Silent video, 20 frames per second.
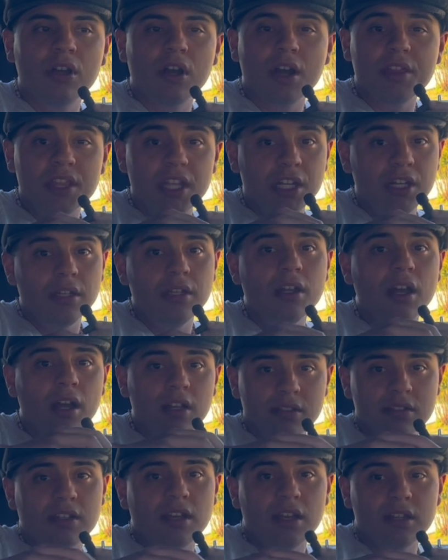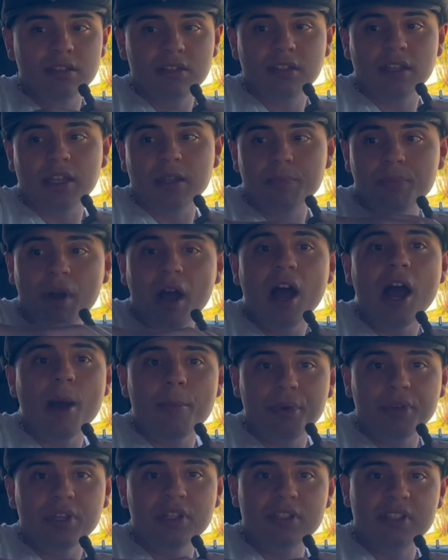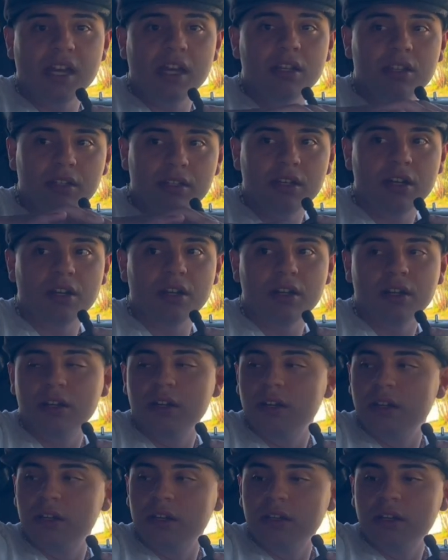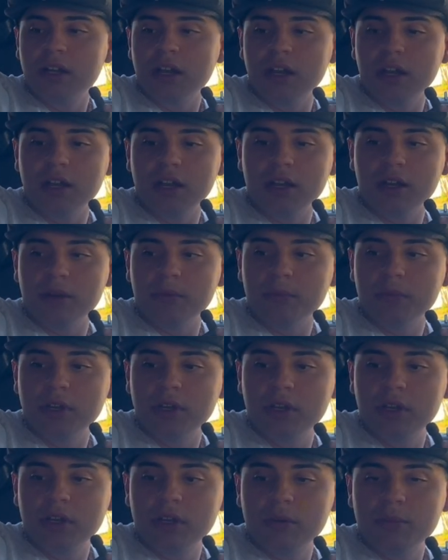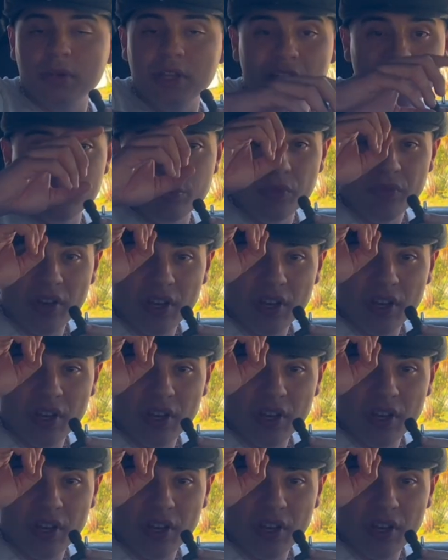on the neon side to like pop inside of the car. But let's move